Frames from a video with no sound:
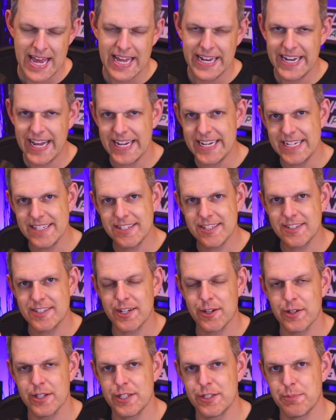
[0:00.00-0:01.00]
not
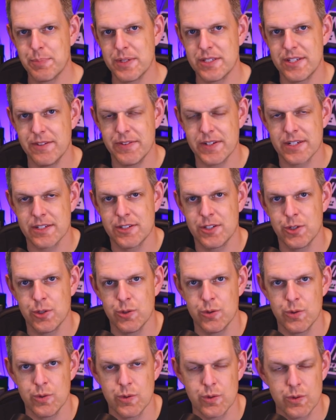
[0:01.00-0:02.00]
necessarily specific
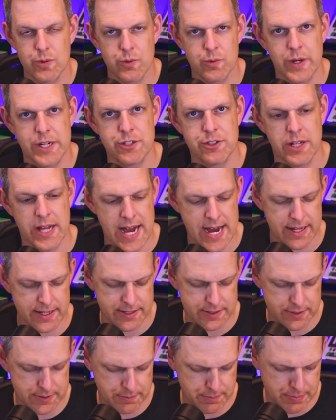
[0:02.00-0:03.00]
to Rachel
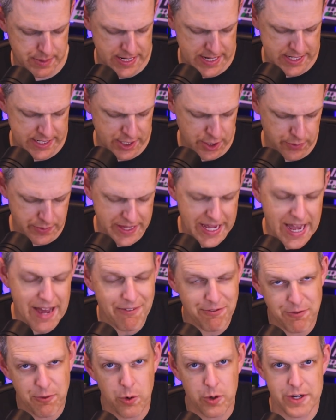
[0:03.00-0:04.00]
Hollis, but they have
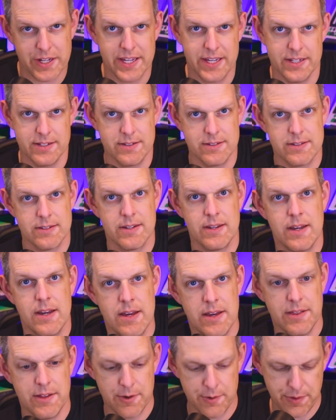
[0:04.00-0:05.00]
4 kids.
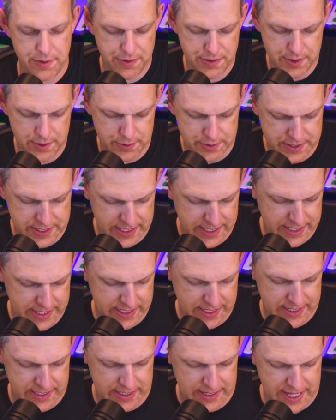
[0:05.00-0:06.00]
They're
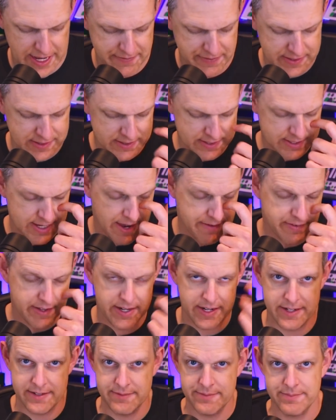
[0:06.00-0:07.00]
13, 11, 7,
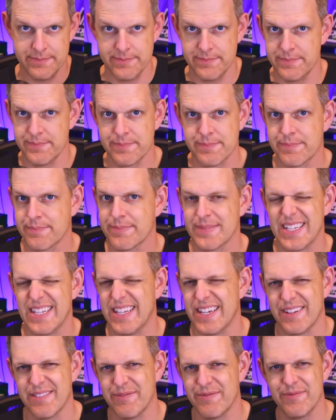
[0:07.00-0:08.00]
and
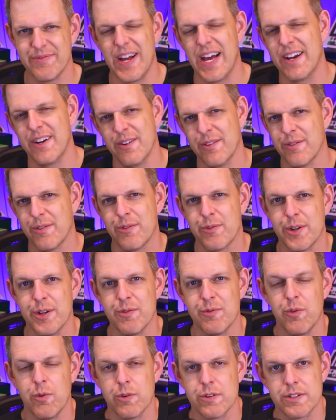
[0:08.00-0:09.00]
3 or
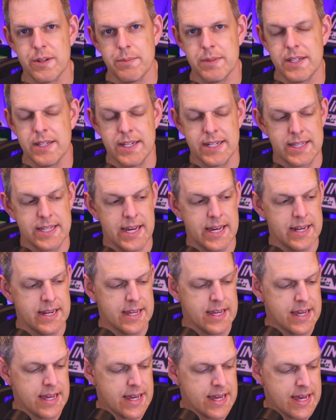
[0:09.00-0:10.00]
4, something like that.
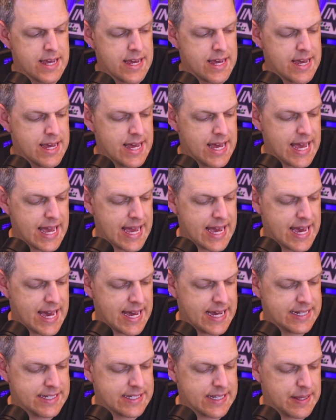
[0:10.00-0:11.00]

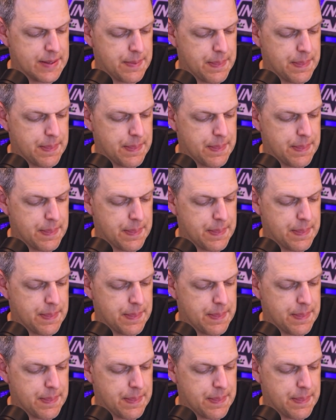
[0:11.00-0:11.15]
And